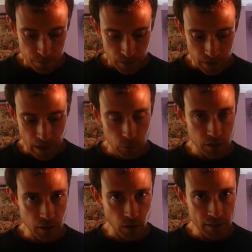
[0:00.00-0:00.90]
and that was the
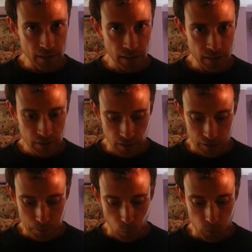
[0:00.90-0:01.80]
1986
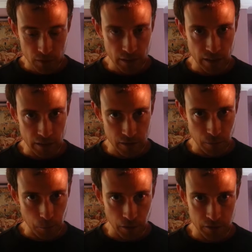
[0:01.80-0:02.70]
Portuguese
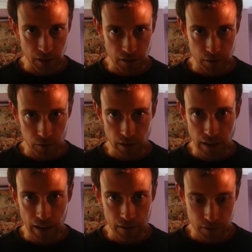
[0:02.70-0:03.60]
presidential
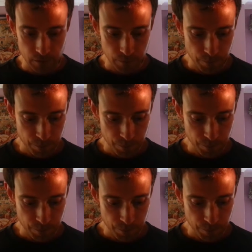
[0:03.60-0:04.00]
election.